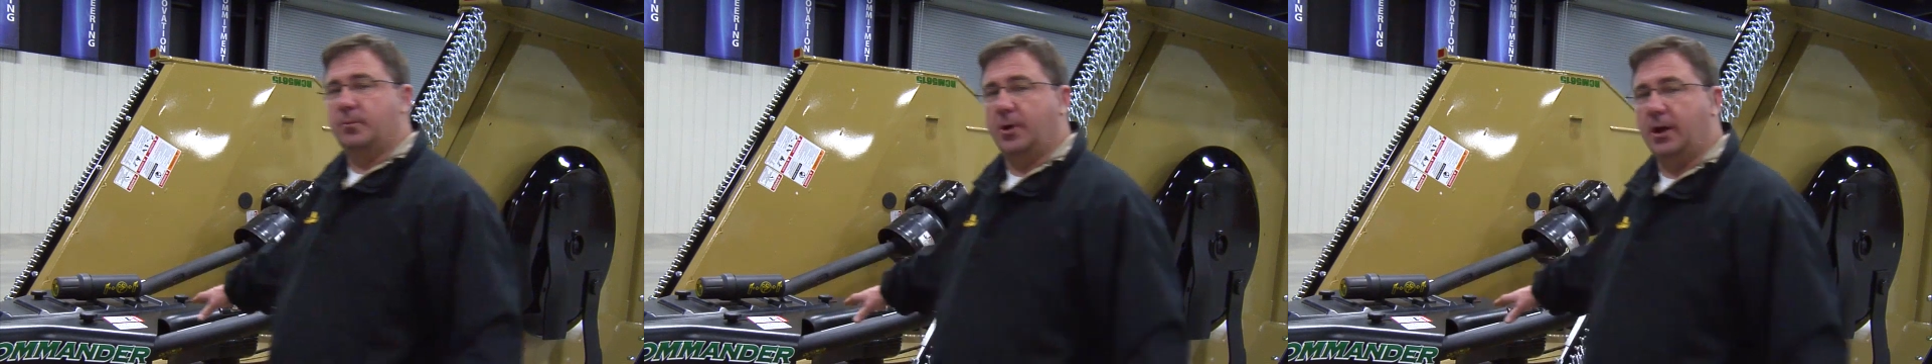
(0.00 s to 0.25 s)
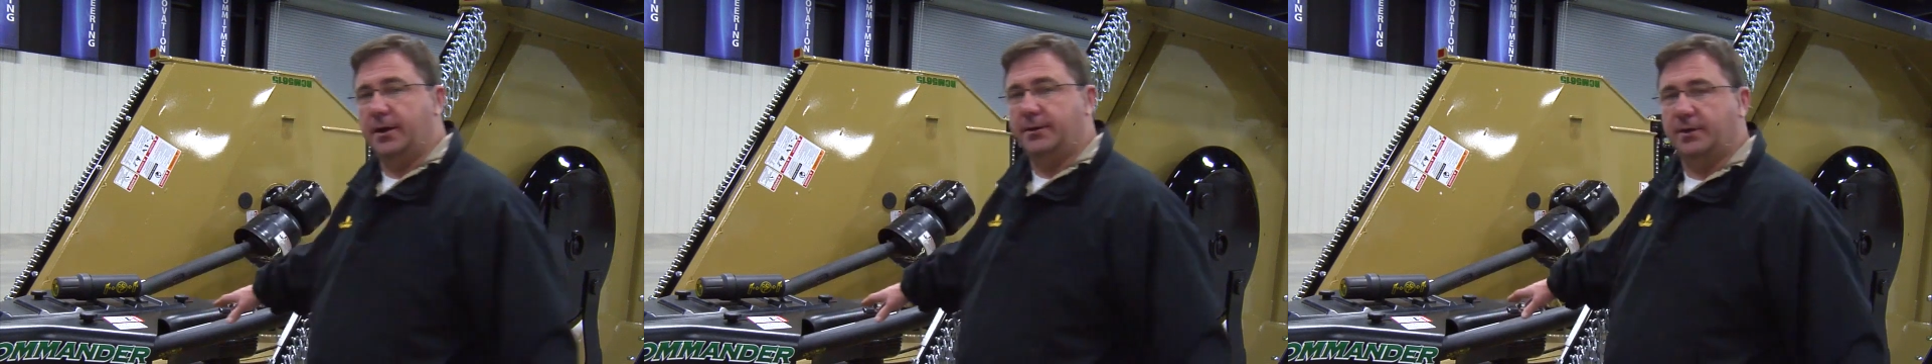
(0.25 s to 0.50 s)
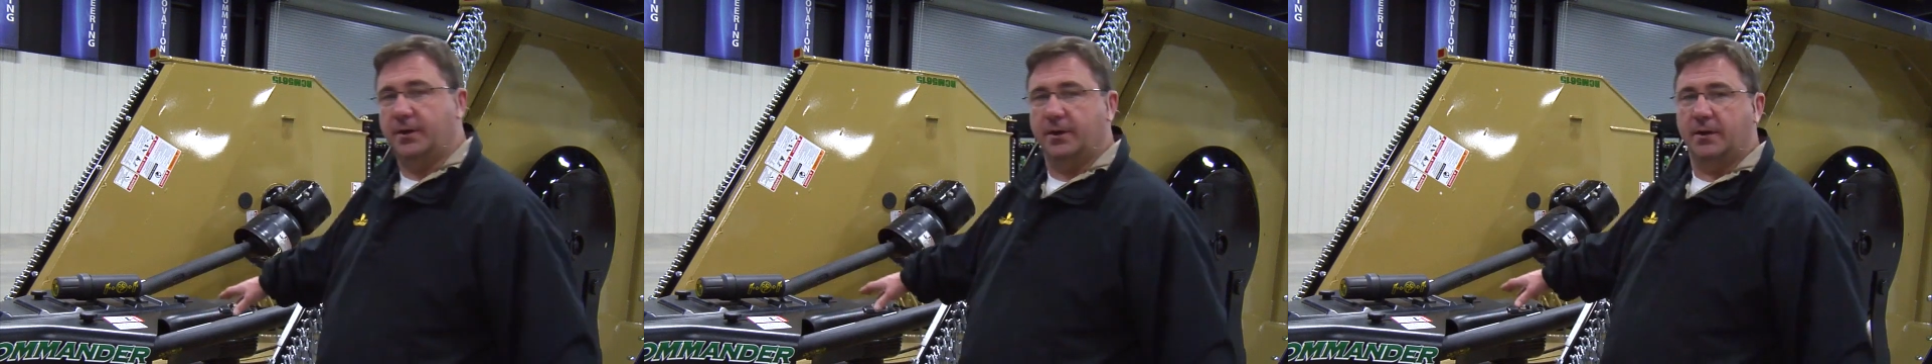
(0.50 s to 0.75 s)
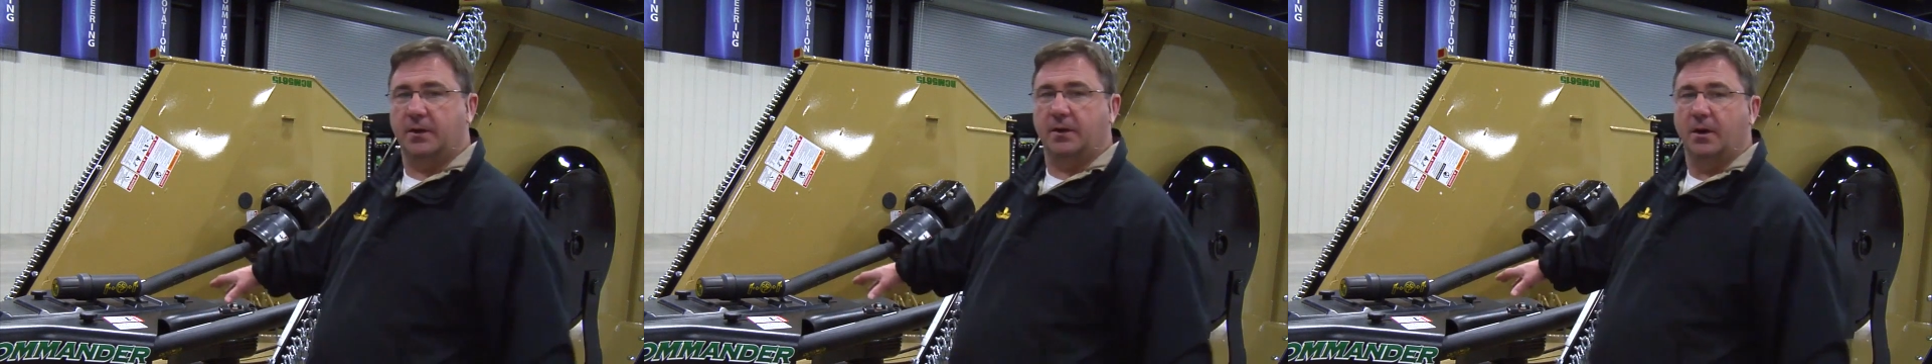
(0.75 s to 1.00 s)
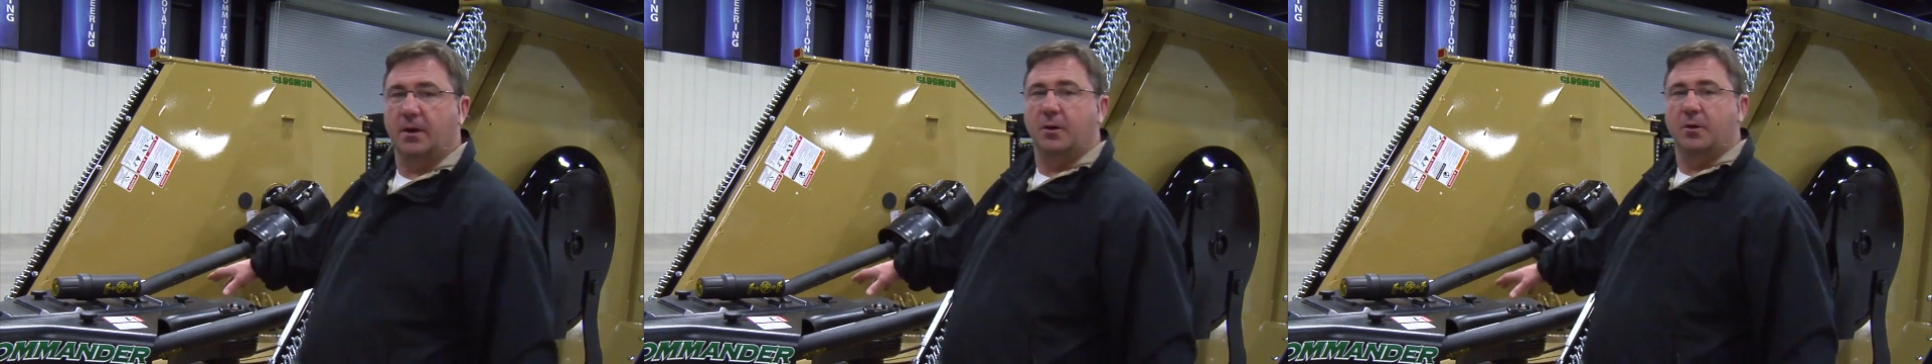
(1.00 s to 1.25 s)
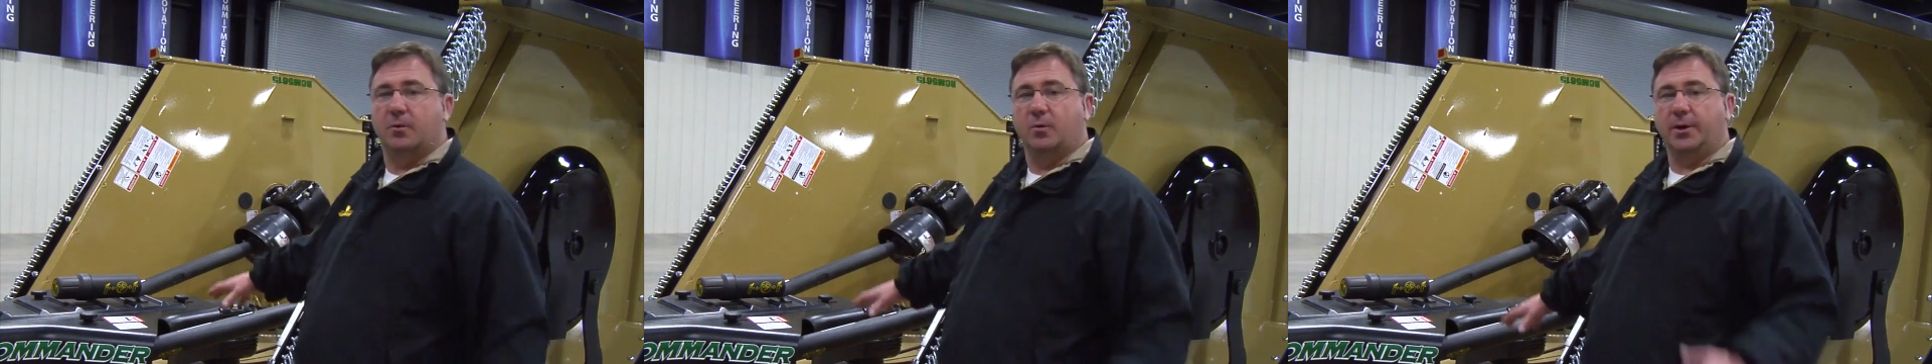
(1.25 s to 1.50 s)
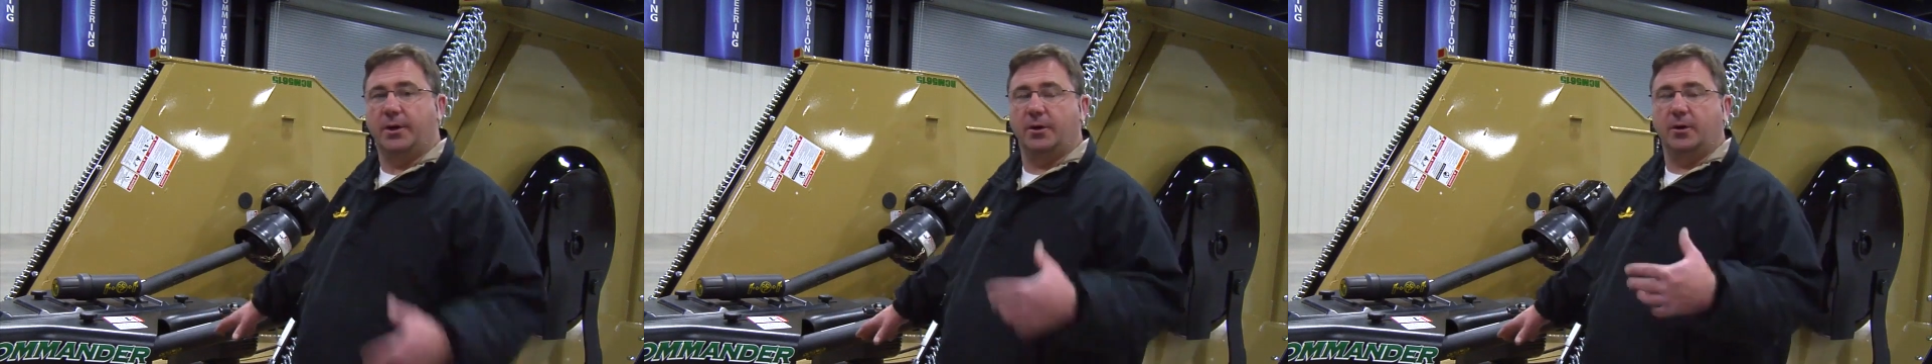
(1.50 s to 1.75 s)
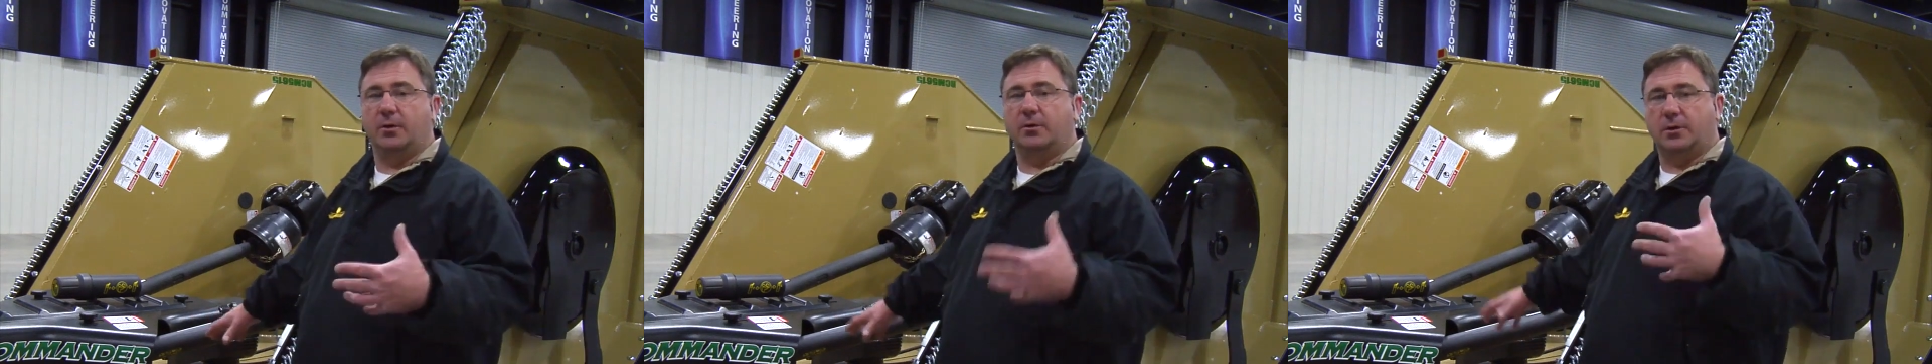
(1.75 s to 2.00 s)
place, we
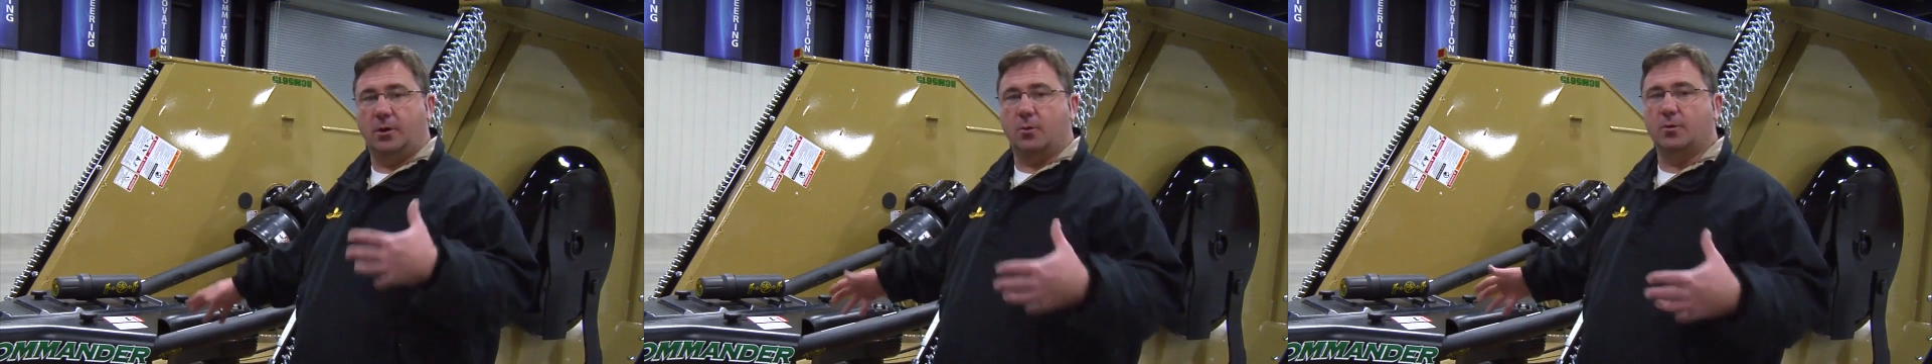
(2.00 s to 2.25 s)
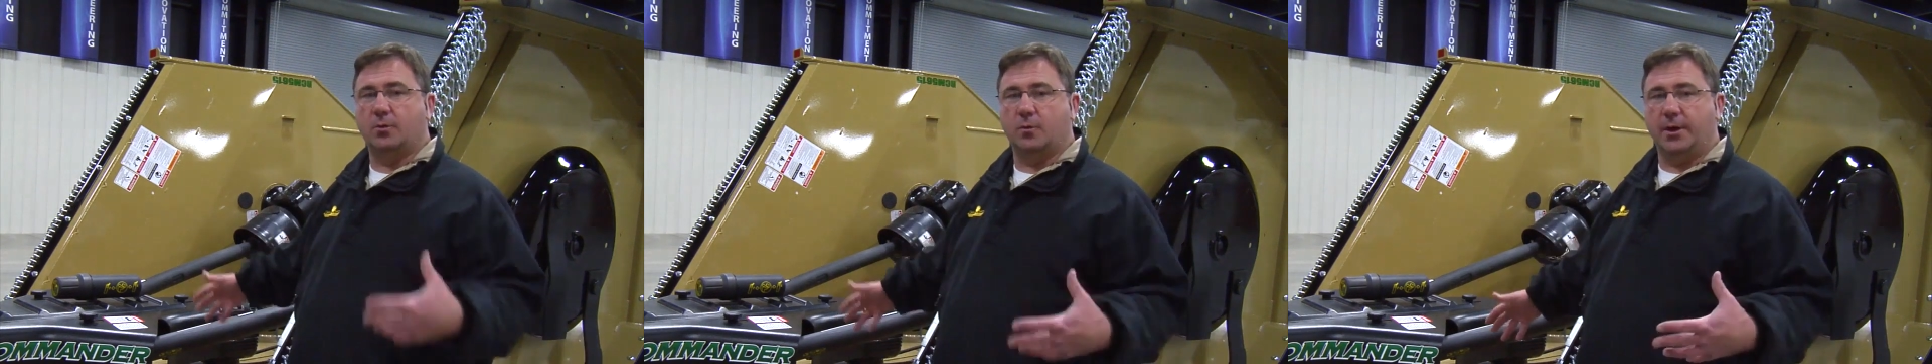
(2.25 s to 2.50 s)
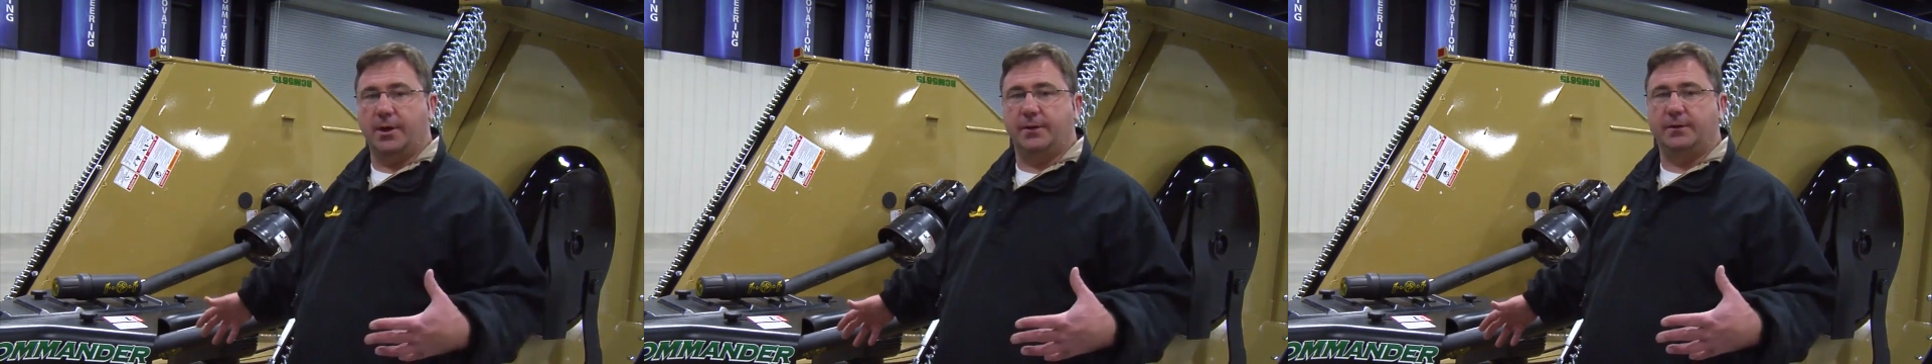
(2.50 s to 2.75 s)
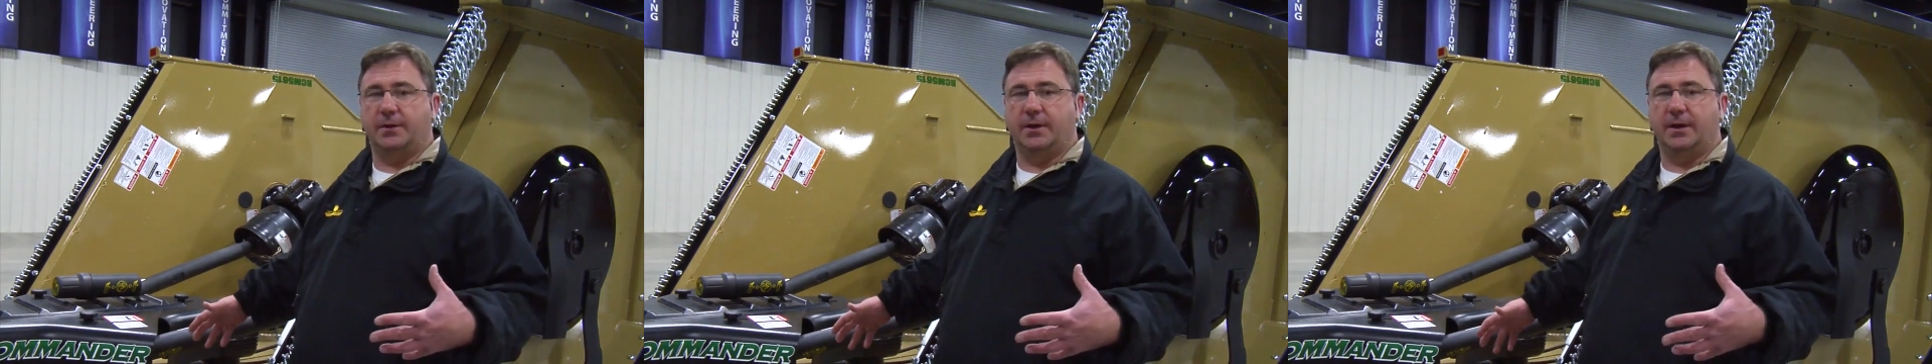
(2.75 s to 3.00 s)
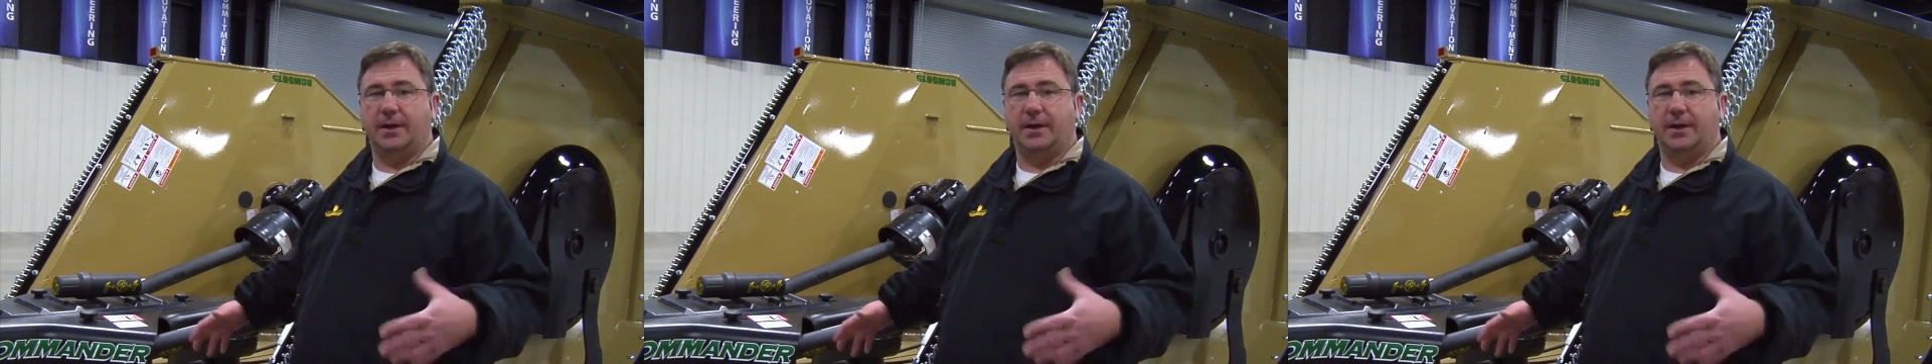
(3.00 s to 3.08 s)
can lower the wings,